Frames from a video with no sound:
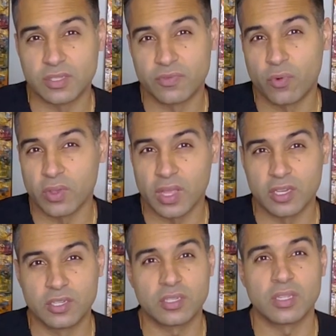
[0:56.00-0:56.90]
for that.
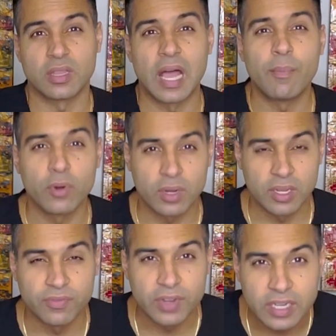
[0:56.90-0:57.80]
It's just a lot more
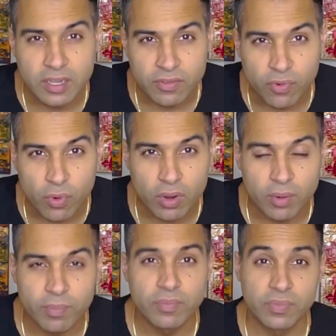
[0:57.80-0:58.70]
convenient for
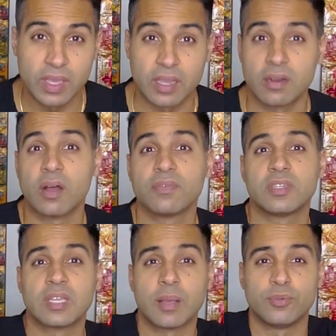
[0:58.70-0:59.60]
them. They can
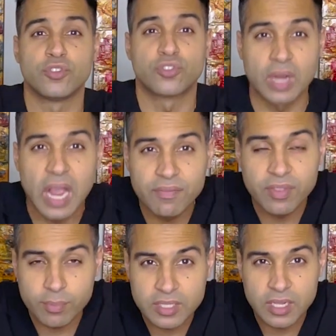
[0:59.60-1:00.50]
oftentimes drive
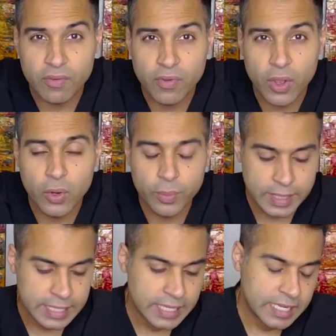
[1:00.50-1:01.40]
themselves home,
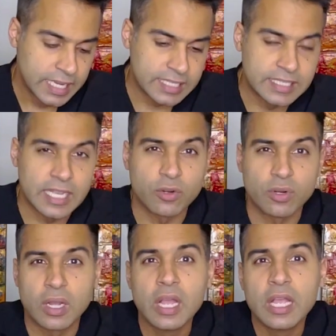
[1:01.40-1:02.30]

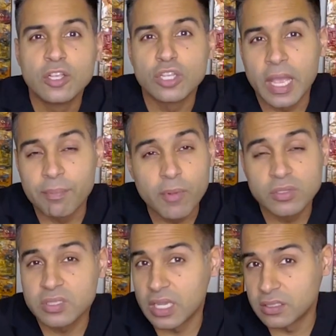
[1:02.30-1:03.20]
etc. And
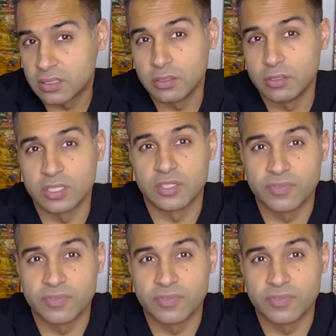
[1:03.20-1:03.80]
most guys do just